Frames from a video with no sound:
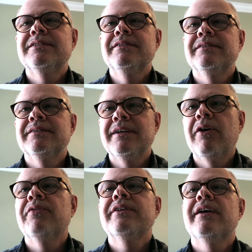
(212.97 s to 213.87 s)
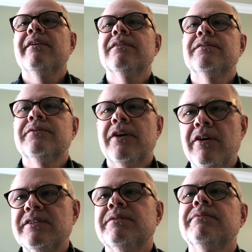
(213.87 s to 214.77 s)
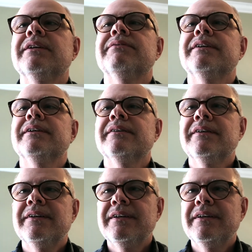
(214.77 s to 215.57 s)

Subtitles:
The healthcare, the cost of living,